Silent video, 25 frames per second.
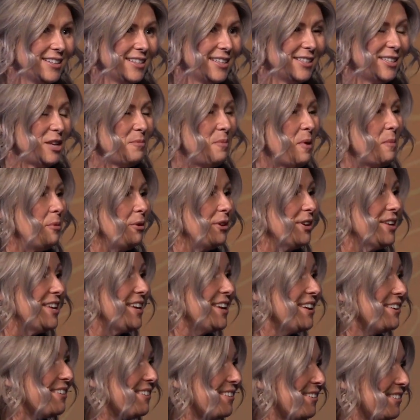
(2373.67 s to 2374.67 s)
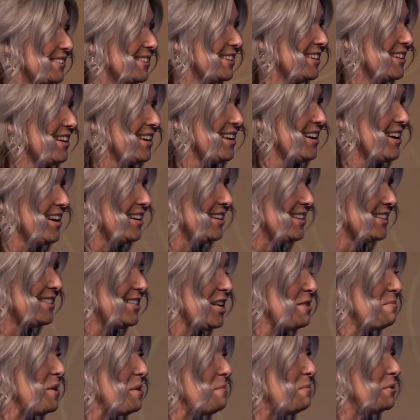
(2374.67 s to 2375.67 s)
to see people healed, to
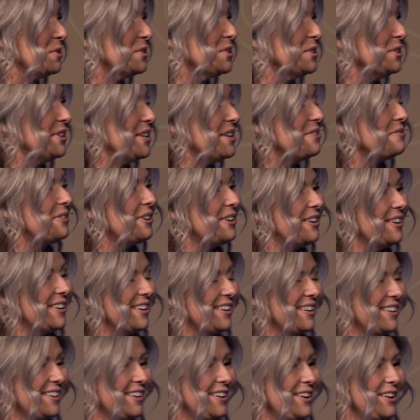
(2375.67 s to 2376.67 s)
see people delivered.